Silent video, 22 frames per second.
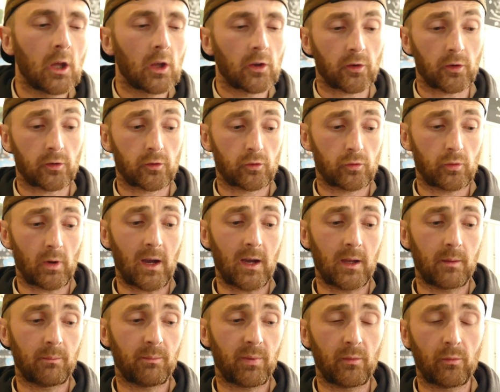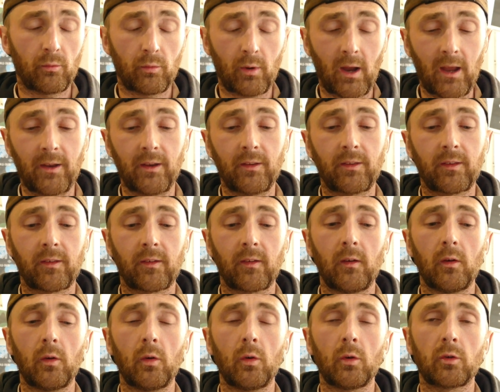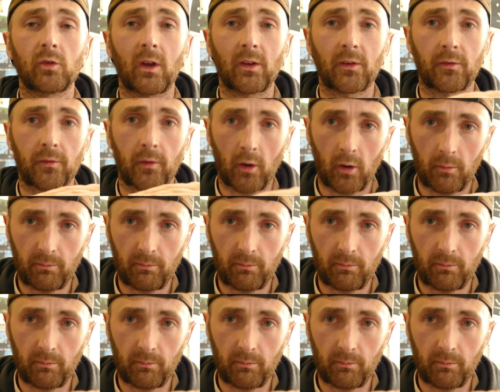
So try and be ready to transfer